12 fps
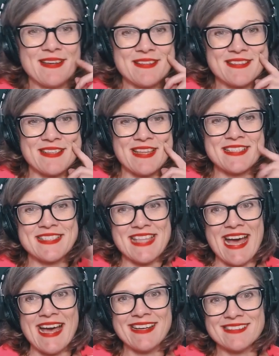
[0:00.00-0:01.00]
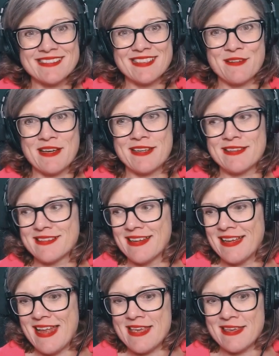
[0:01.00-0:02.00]
So there's that. You had
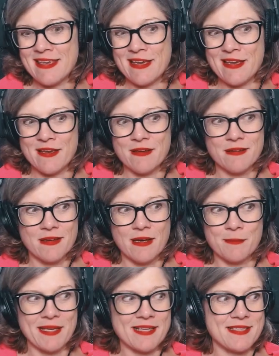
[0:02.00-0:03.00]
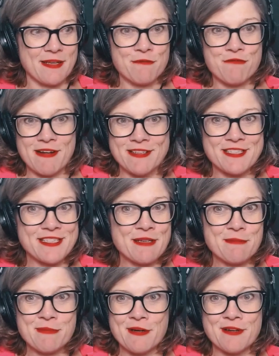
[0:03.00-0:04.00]
an eight-year, I'm guessing,
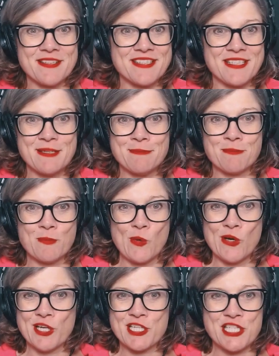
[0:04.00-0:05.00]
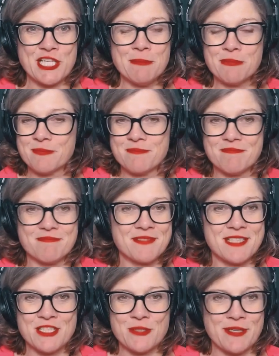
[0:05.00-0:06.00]
friendship, partnership, workship,
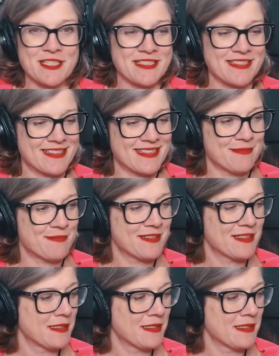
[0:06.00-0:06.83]
situationship.